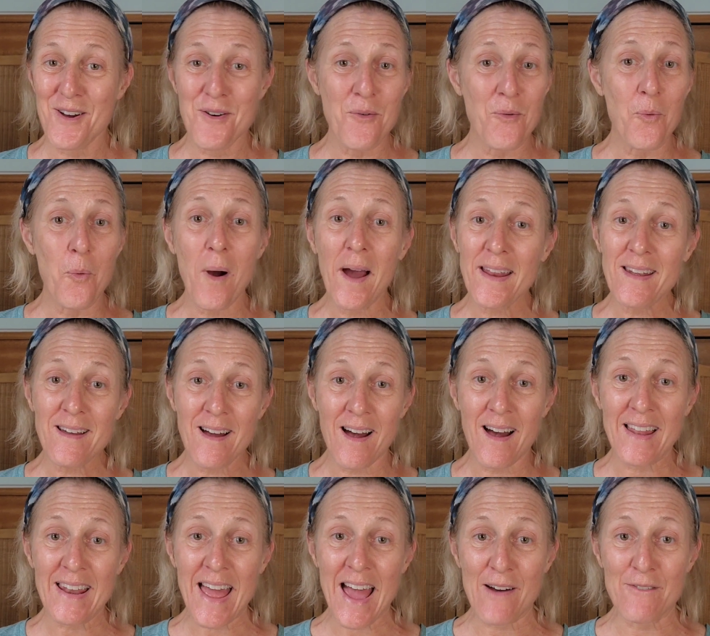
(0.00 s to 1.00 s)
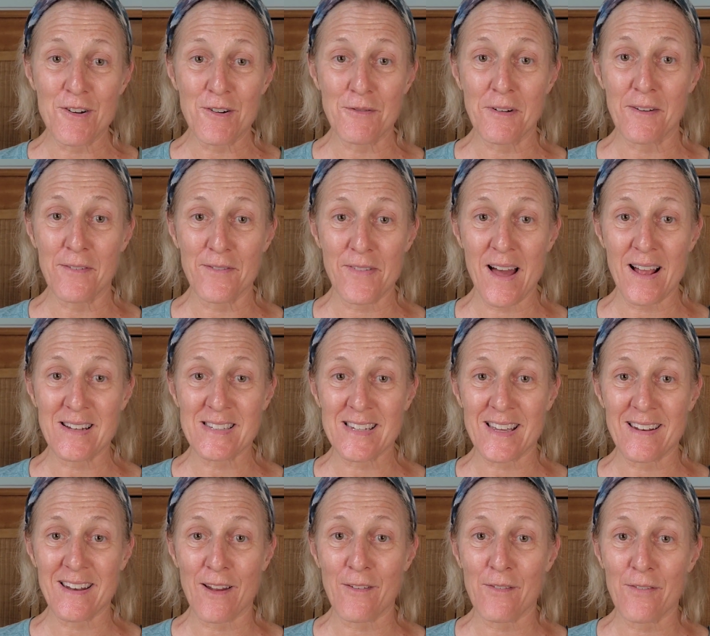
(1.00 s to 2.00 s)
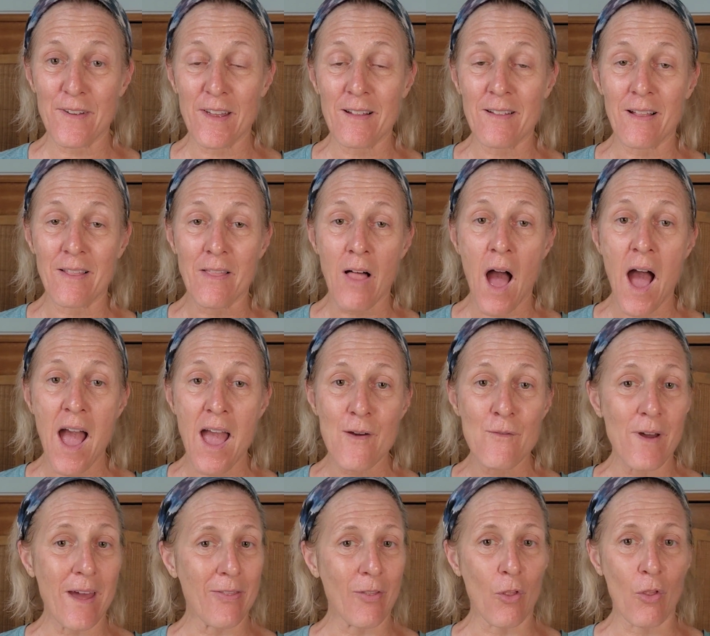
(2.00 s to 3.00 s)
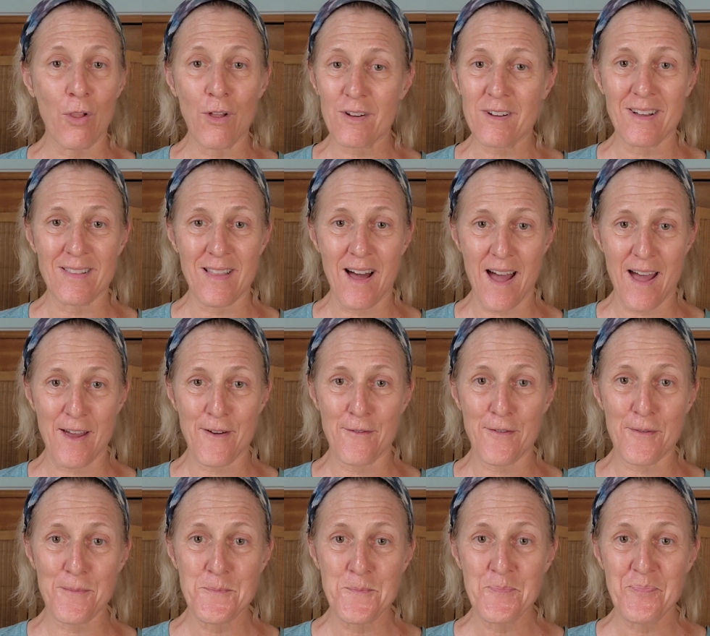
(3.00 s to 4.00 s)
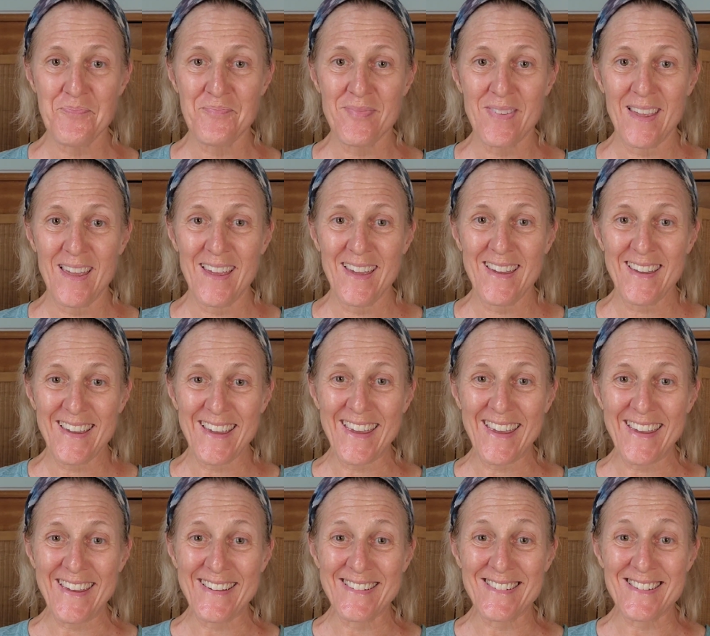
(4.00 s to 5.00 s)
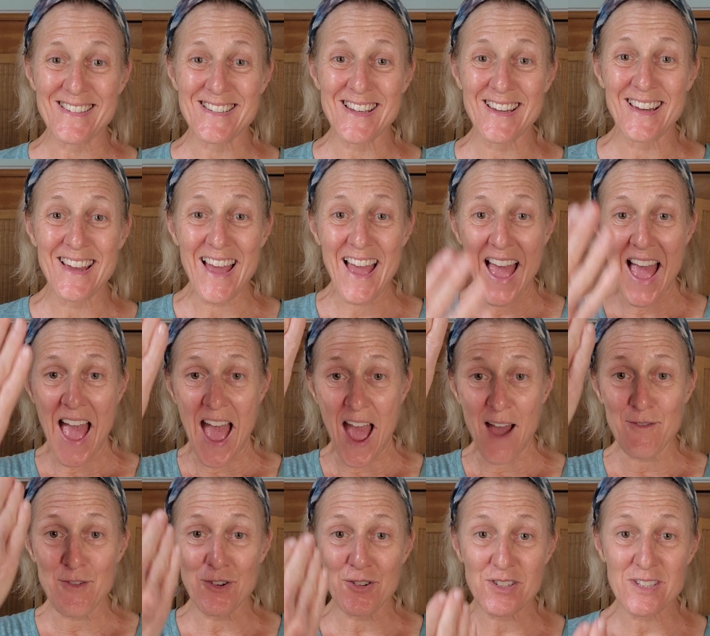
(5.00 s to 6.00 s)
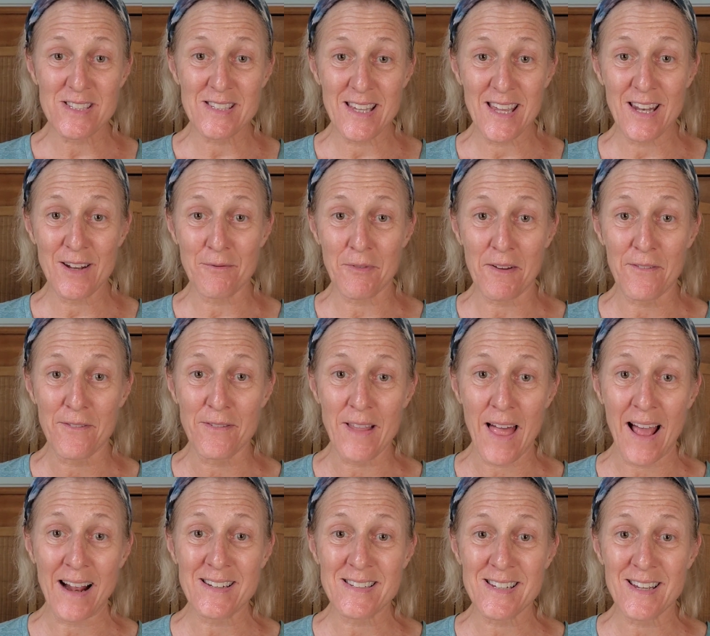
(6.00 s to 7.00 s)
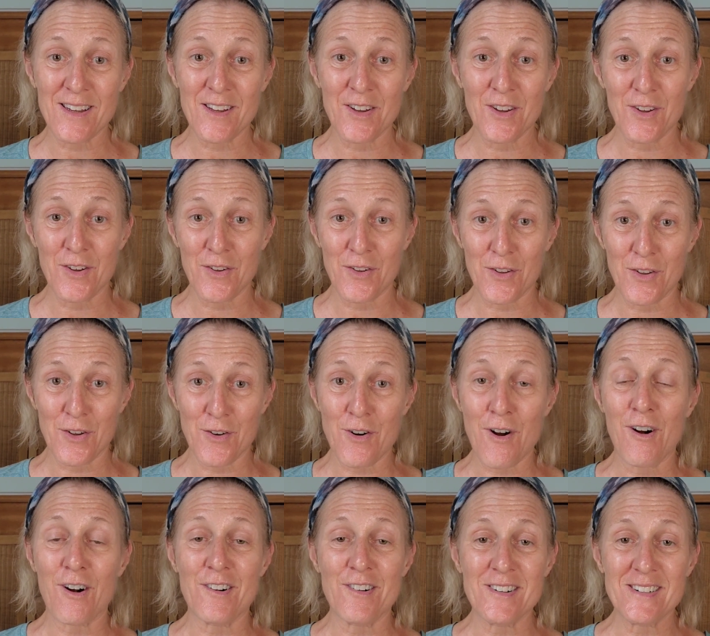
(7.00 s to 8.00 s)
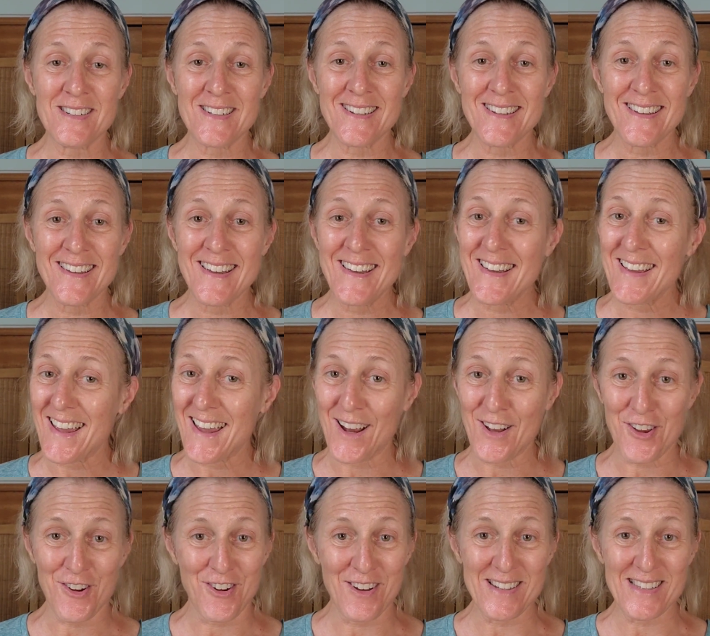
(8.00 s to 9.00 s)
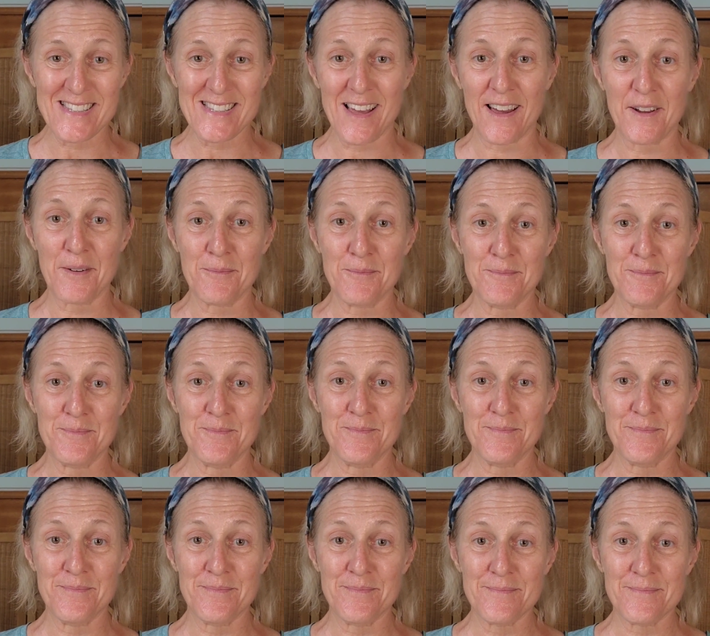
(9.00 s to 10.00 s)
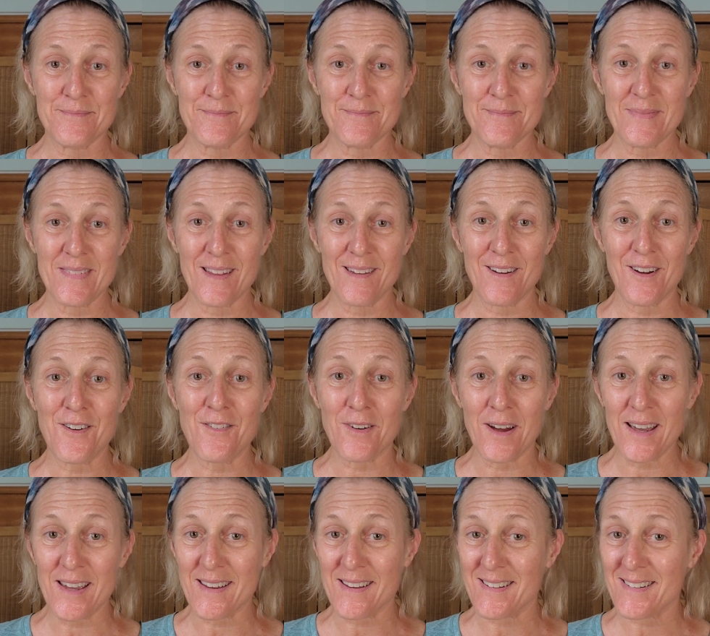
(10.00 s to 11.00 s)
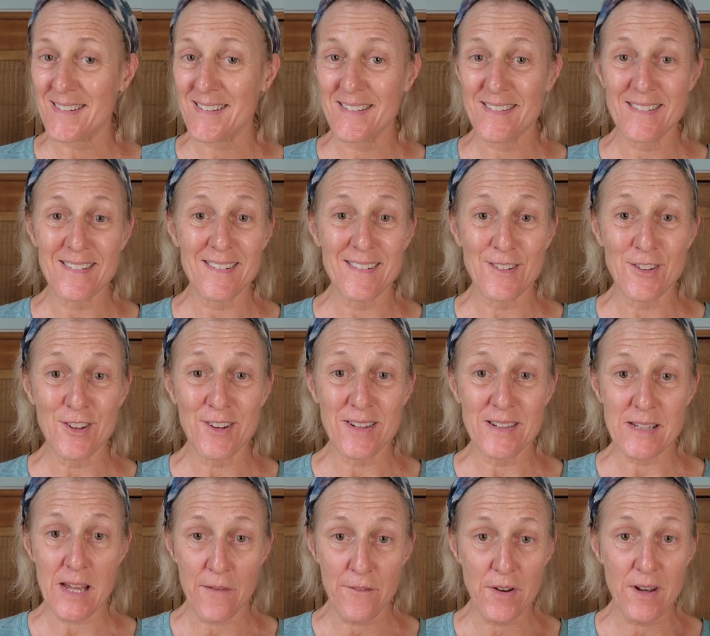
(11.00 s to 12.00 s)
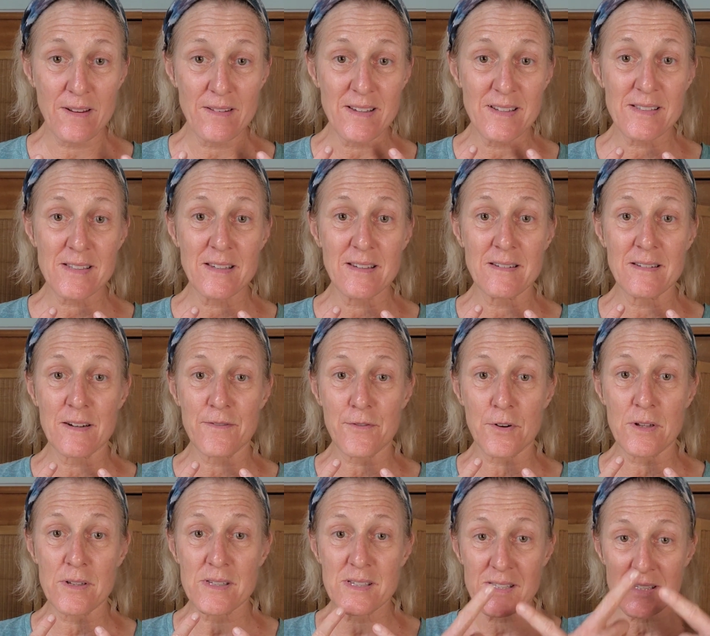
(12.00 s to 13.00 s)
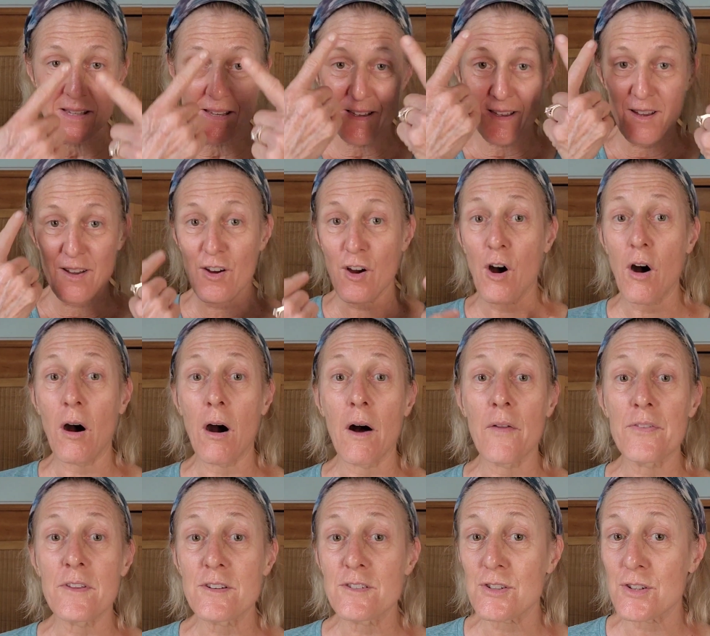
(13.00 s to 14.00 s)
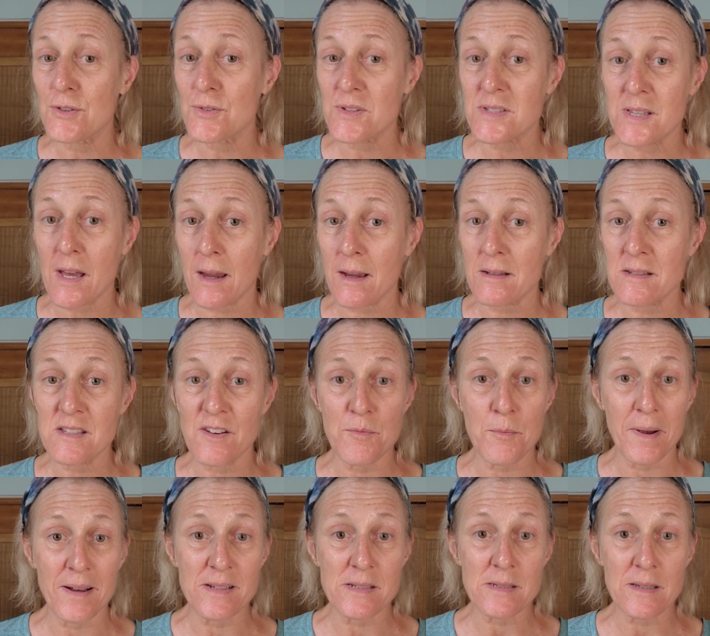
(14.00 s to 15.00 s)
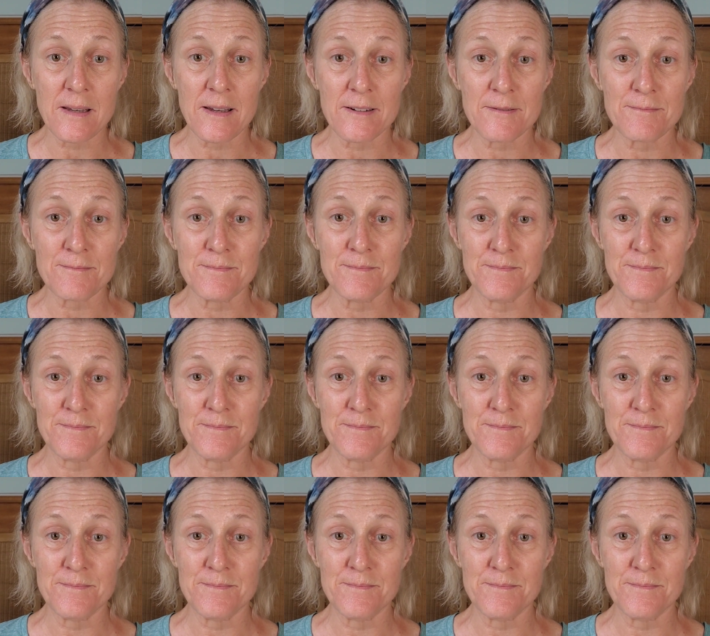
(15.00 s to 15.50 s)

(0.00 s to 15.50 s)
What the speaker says: Why not have it reflect it and feel alive and look alive, and have your skin reflect your heart and your inside? All right, you can definitely see a difference on the 2 sides of my skin.